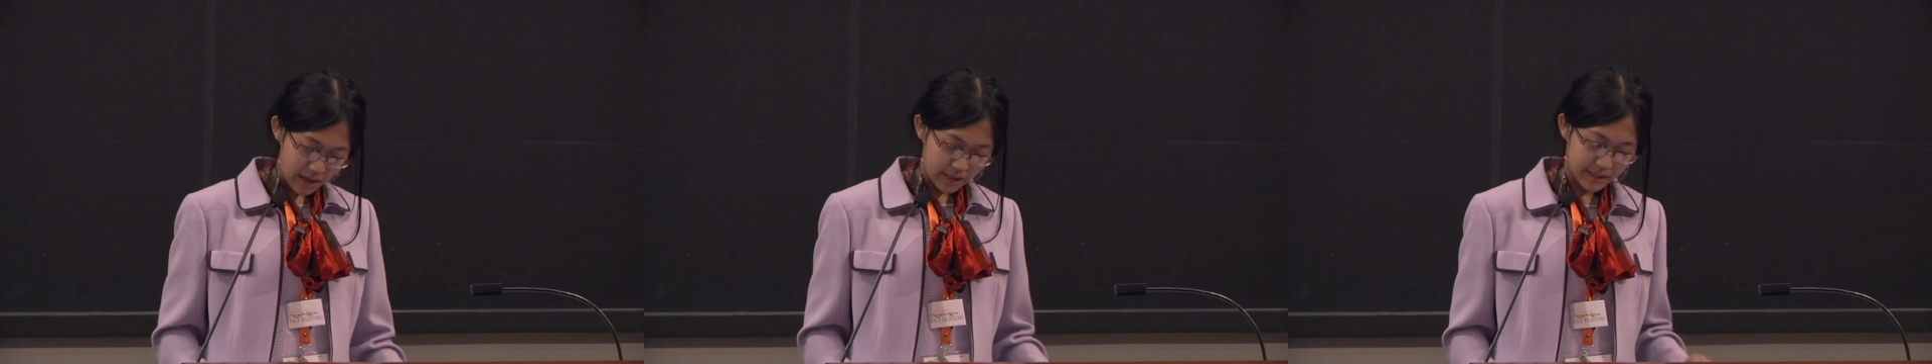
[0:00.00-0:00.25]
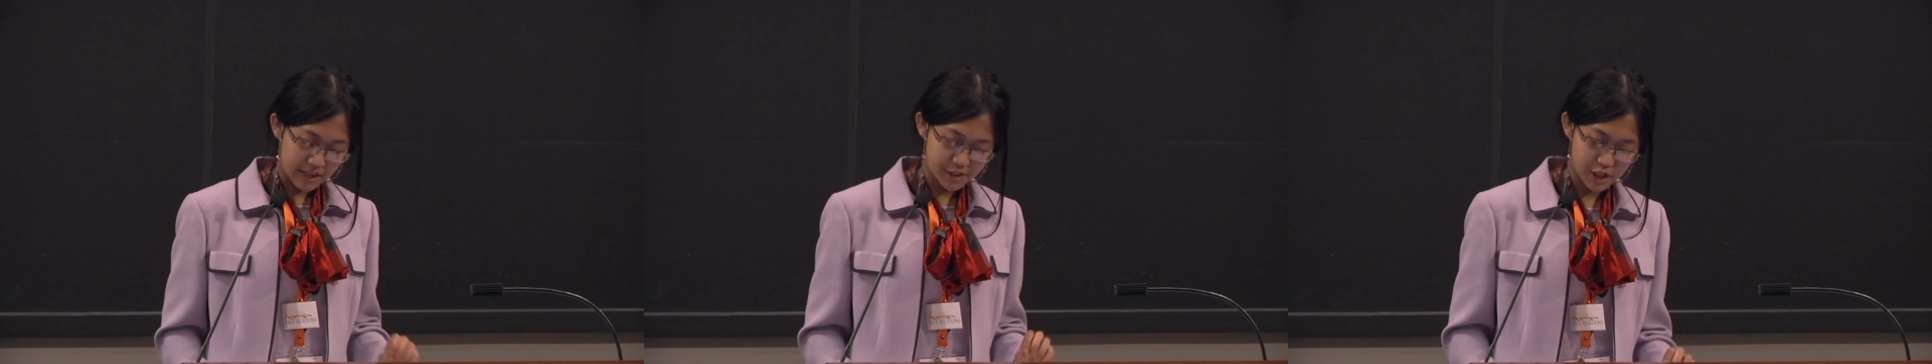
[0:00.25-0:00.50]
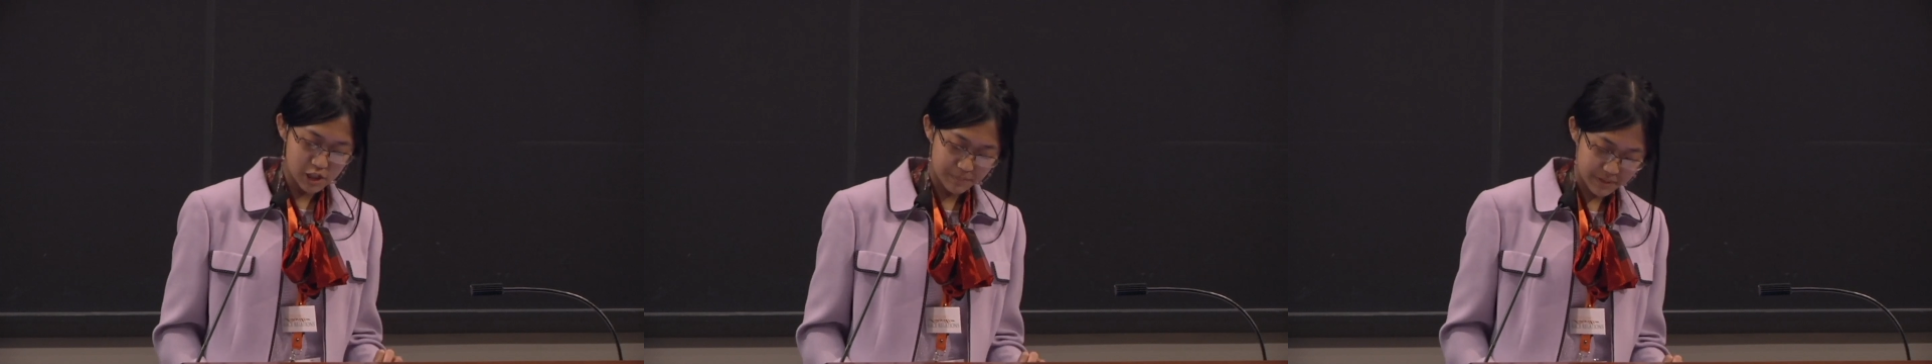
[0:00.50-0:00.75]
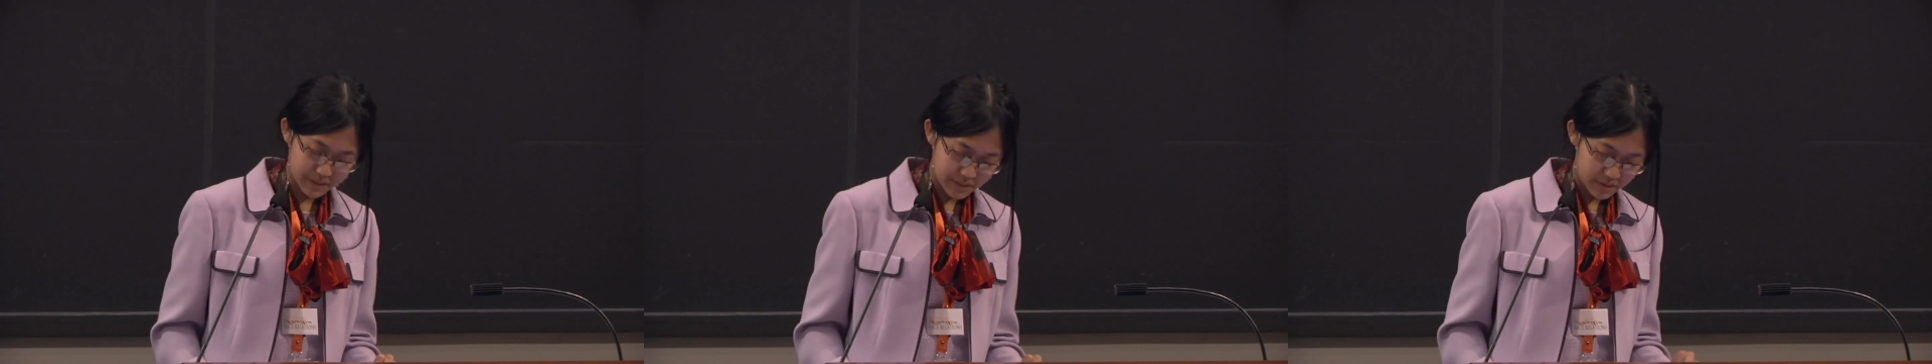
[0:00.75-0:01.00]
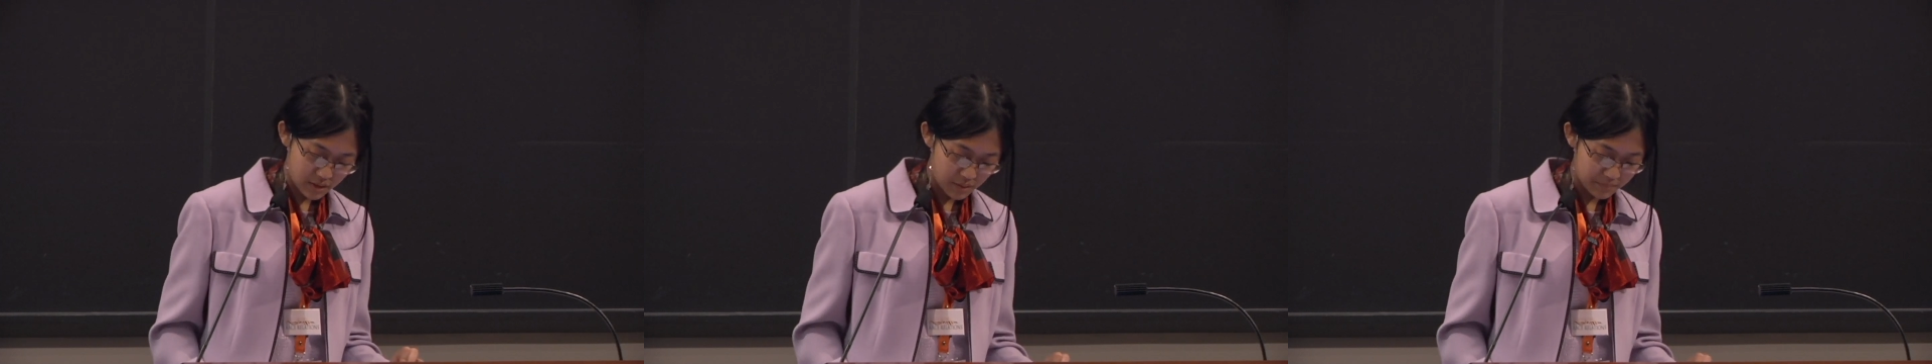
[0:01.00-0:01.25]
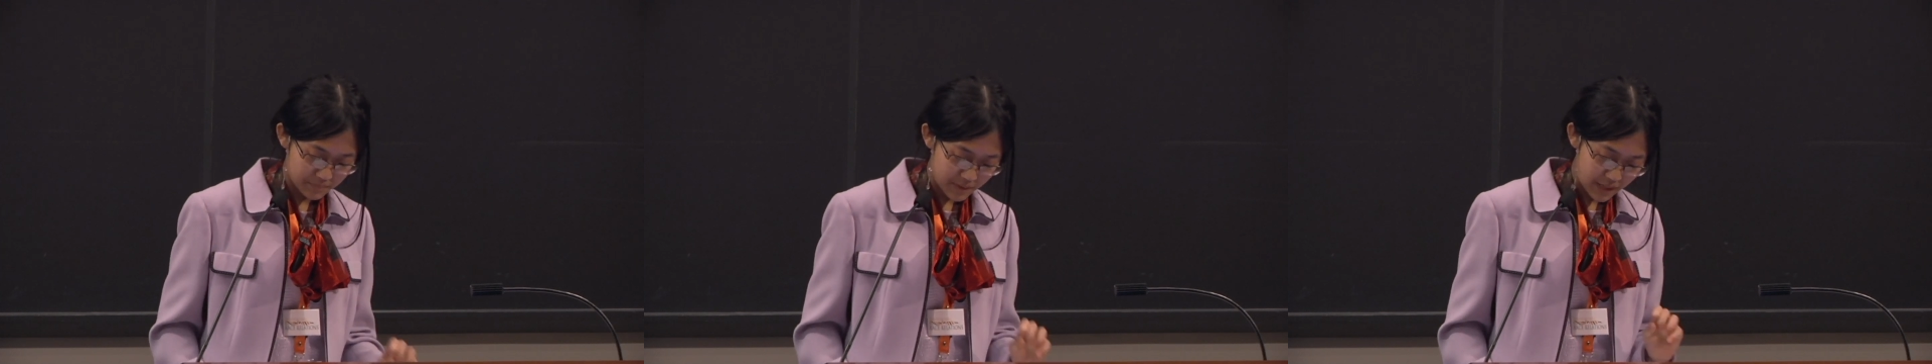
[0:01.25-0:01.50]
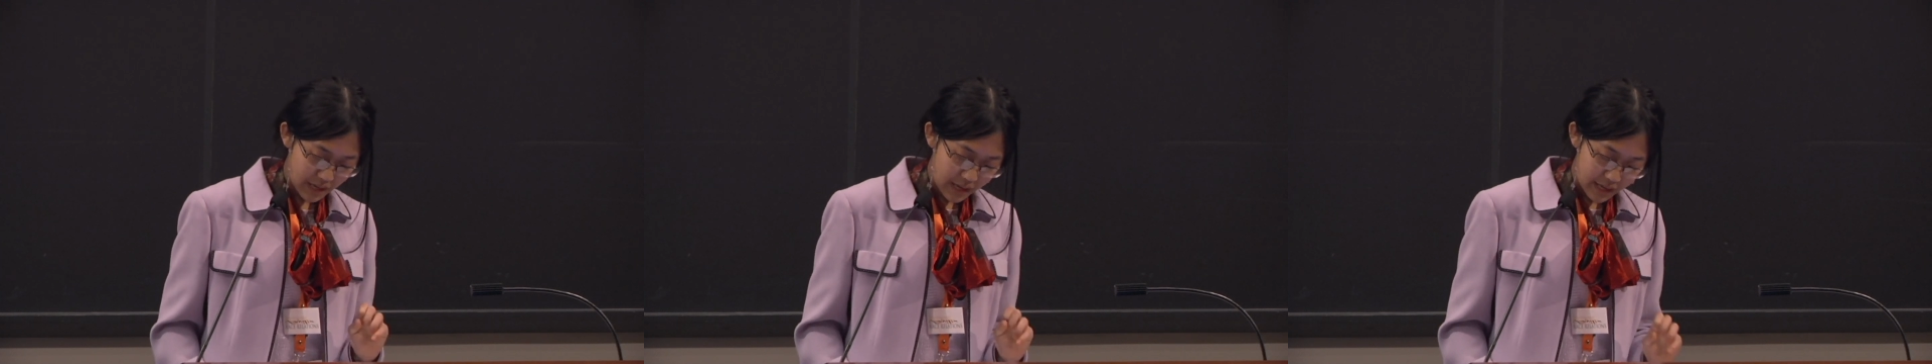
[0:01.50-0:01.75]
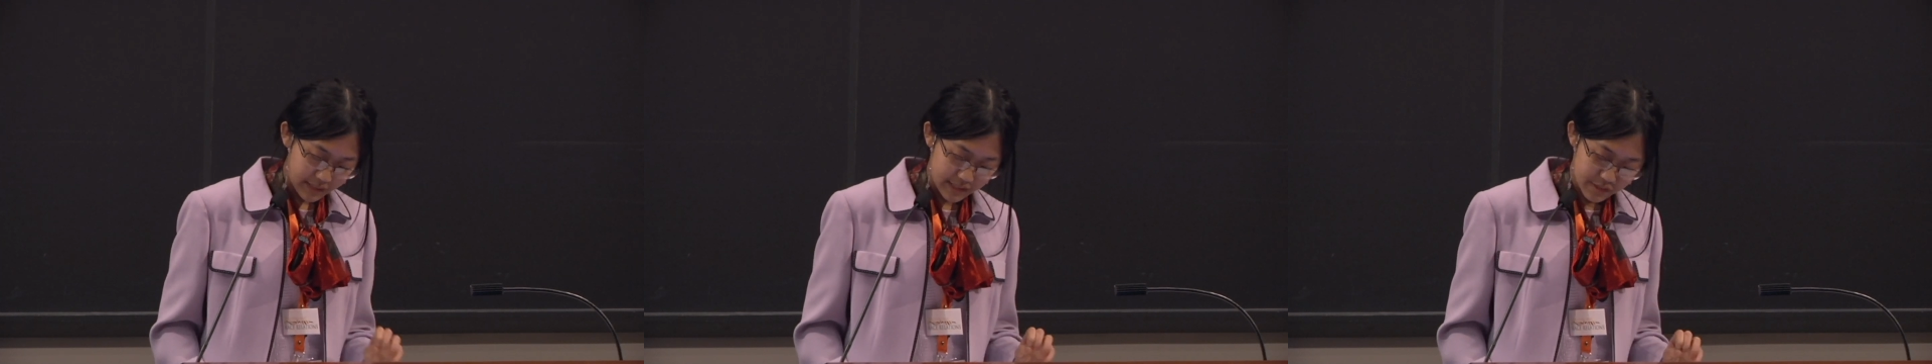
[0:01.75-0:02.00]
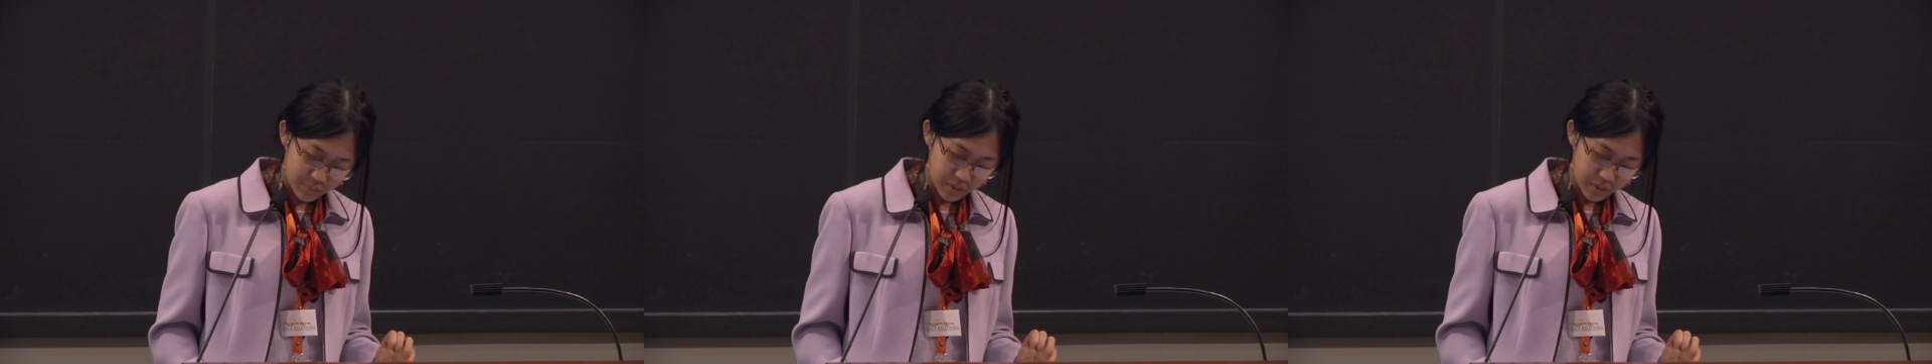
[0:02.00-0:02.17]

And that judgment, in this